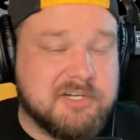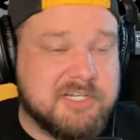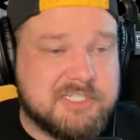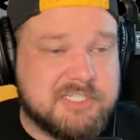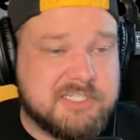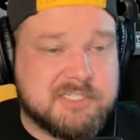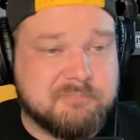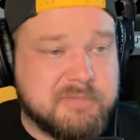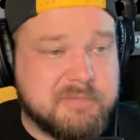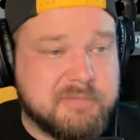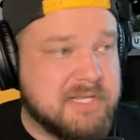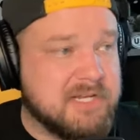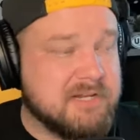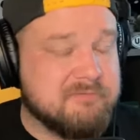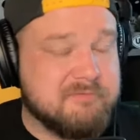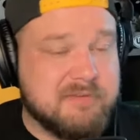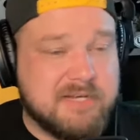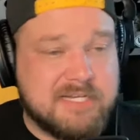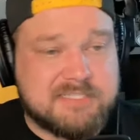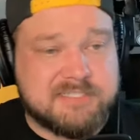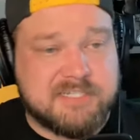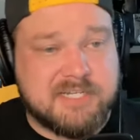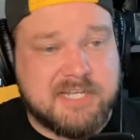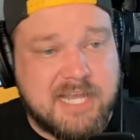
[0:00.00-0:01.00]
needs to be an
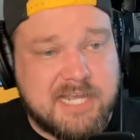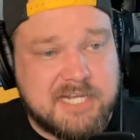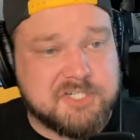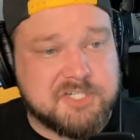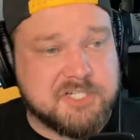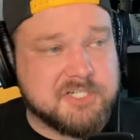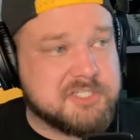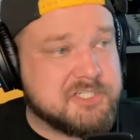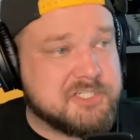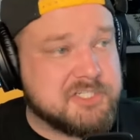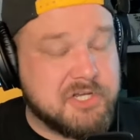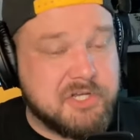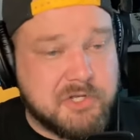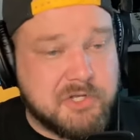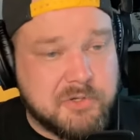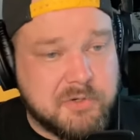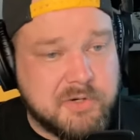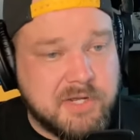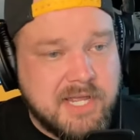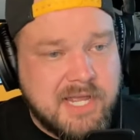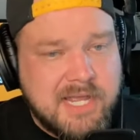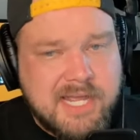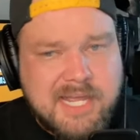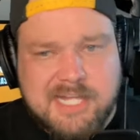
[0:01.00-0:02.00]
investigation,
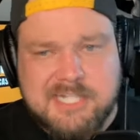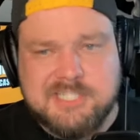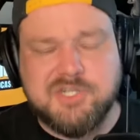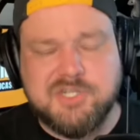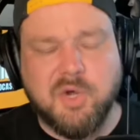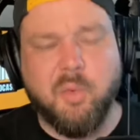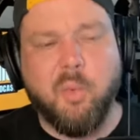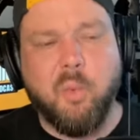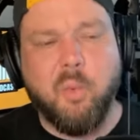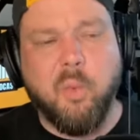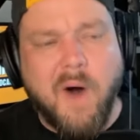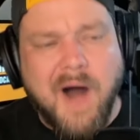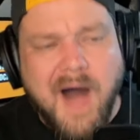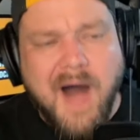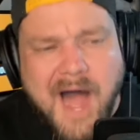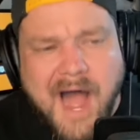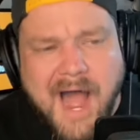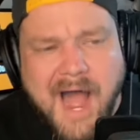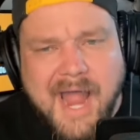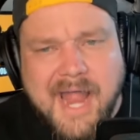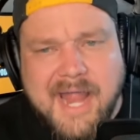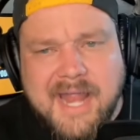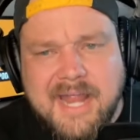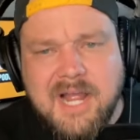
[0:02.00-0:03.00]
too, into
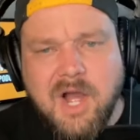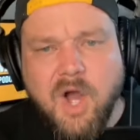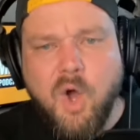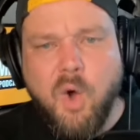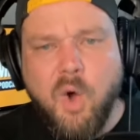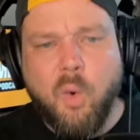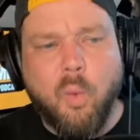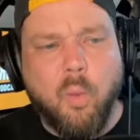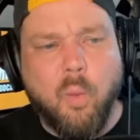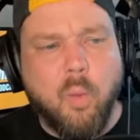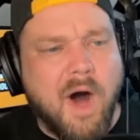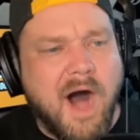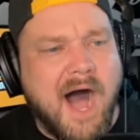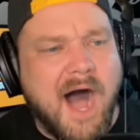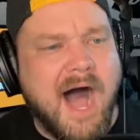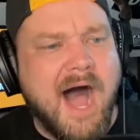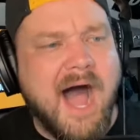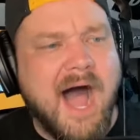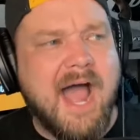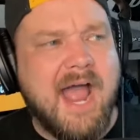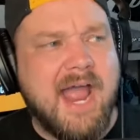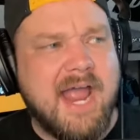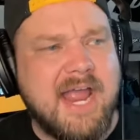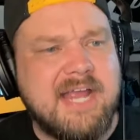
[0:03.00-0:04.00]

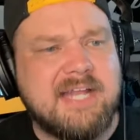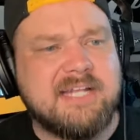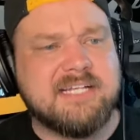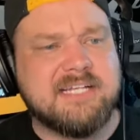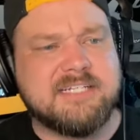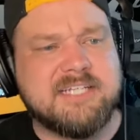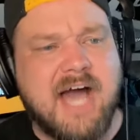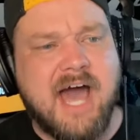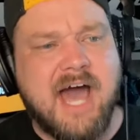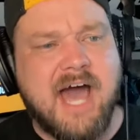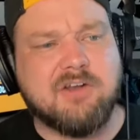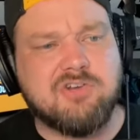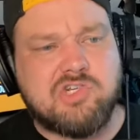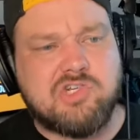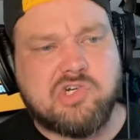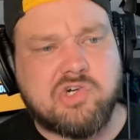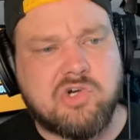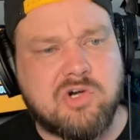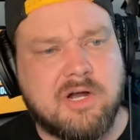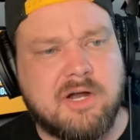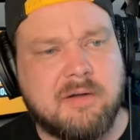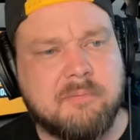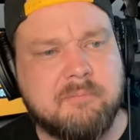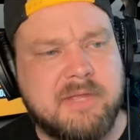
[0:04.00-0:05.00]
why did Donald
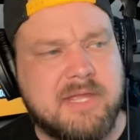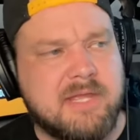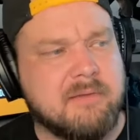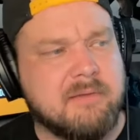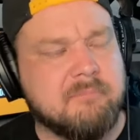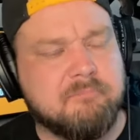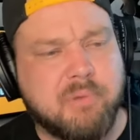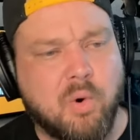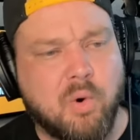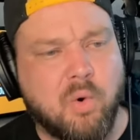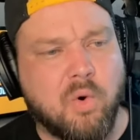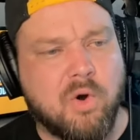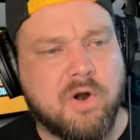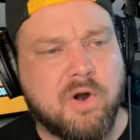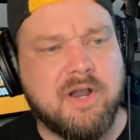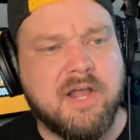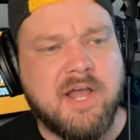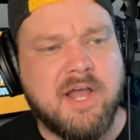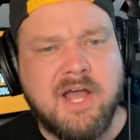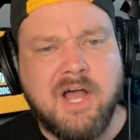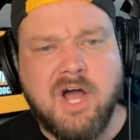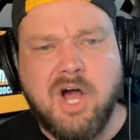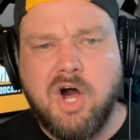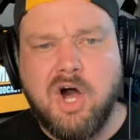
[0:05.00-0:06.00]
Trump import
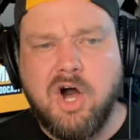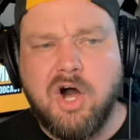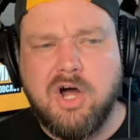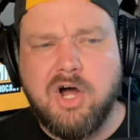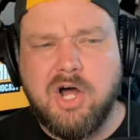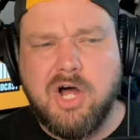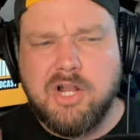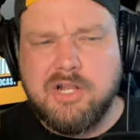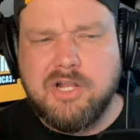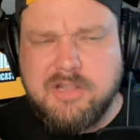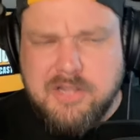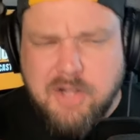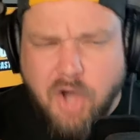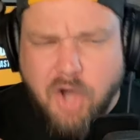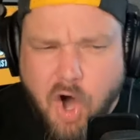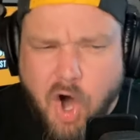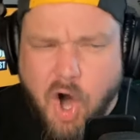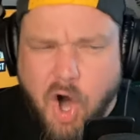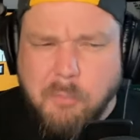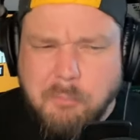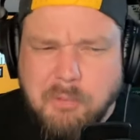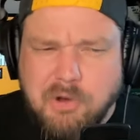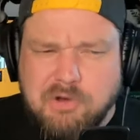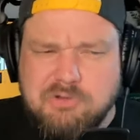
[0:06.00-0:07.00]

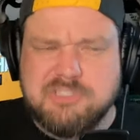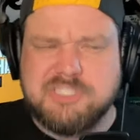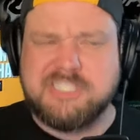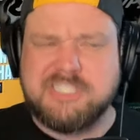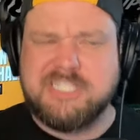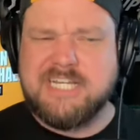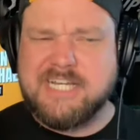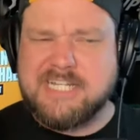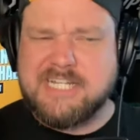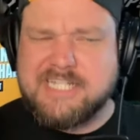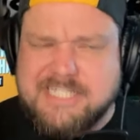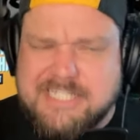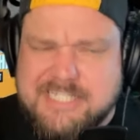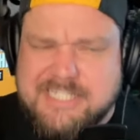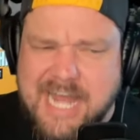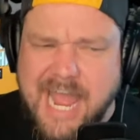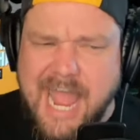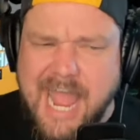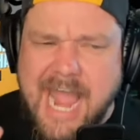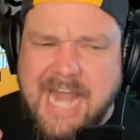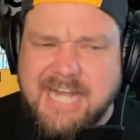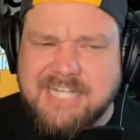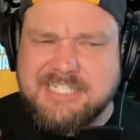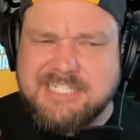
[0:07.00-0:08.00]
almost the
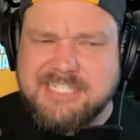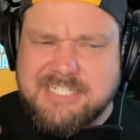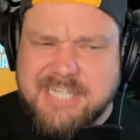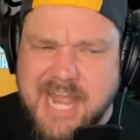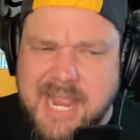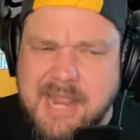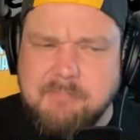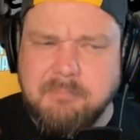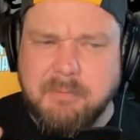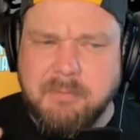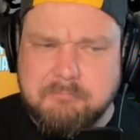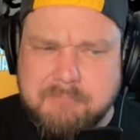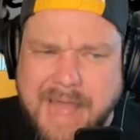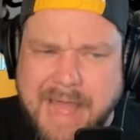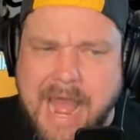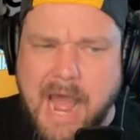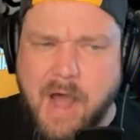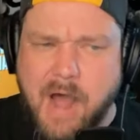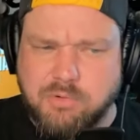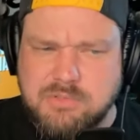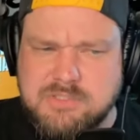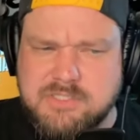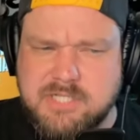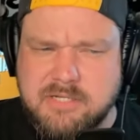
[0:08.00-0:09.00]
exact same
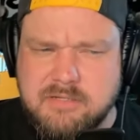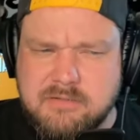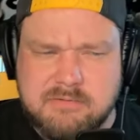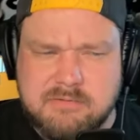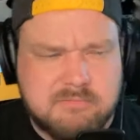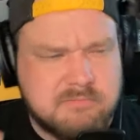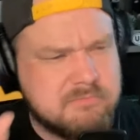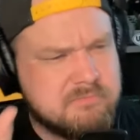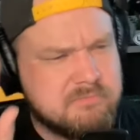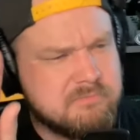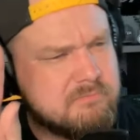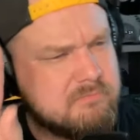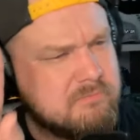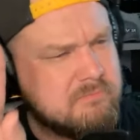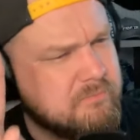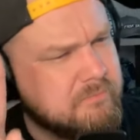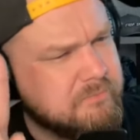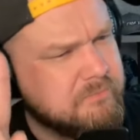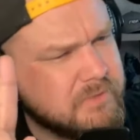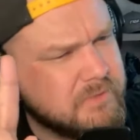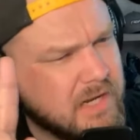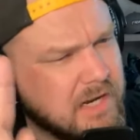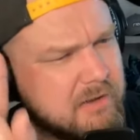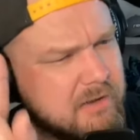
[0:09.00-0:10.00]
amount
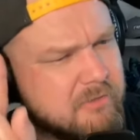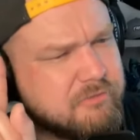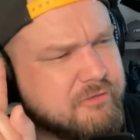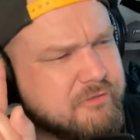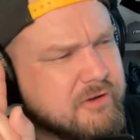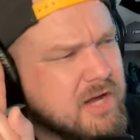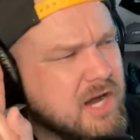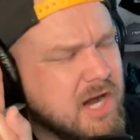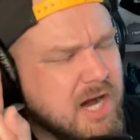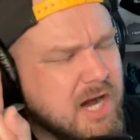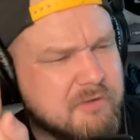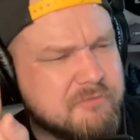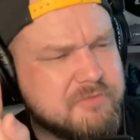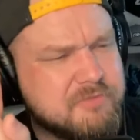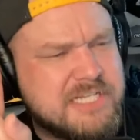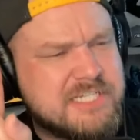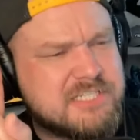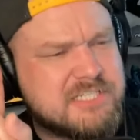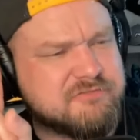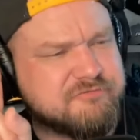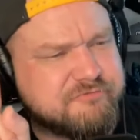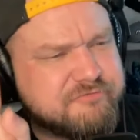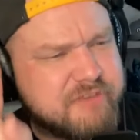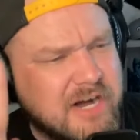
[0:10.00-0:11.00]
of
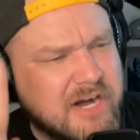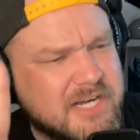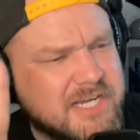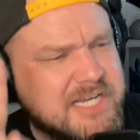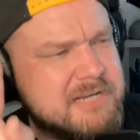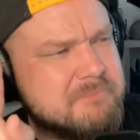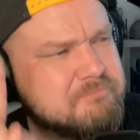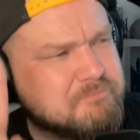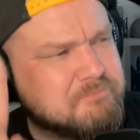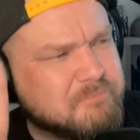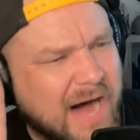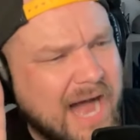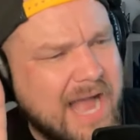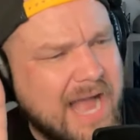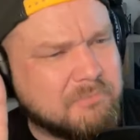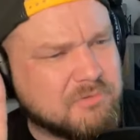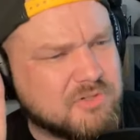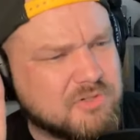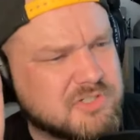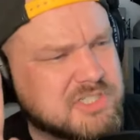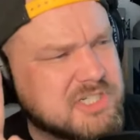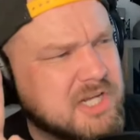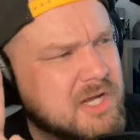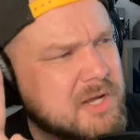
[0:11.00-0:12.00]
these fucking
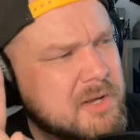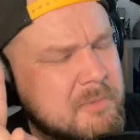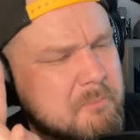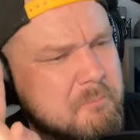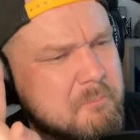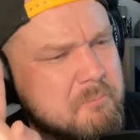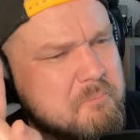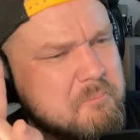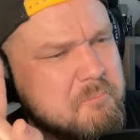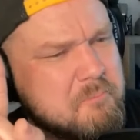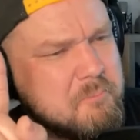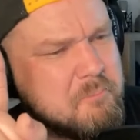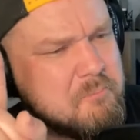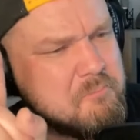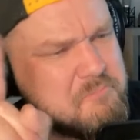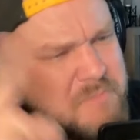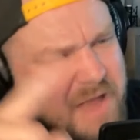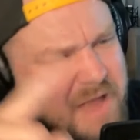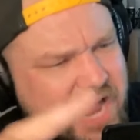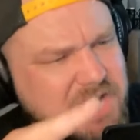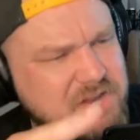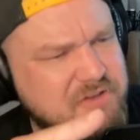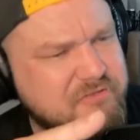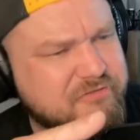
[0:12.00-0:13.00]
Bibles
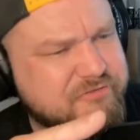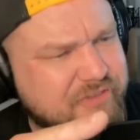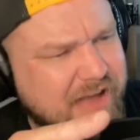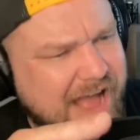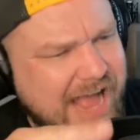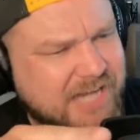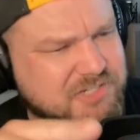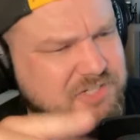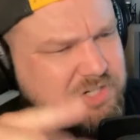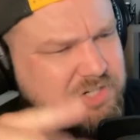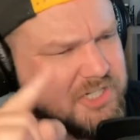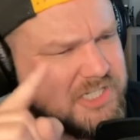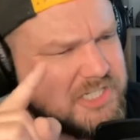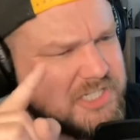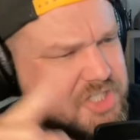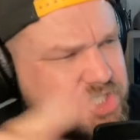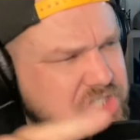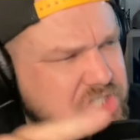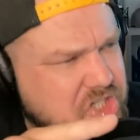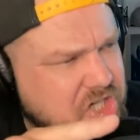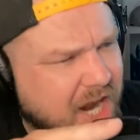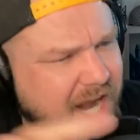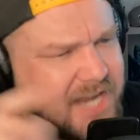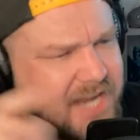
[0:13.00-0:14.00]
manufactured in
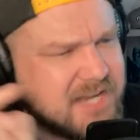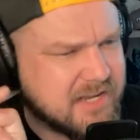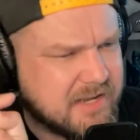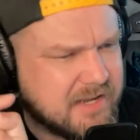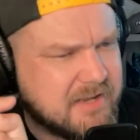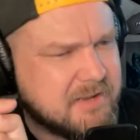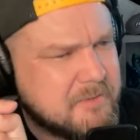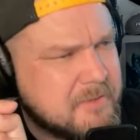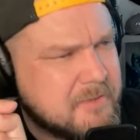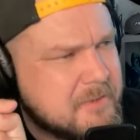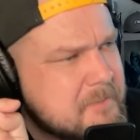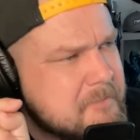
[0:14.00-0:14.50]
China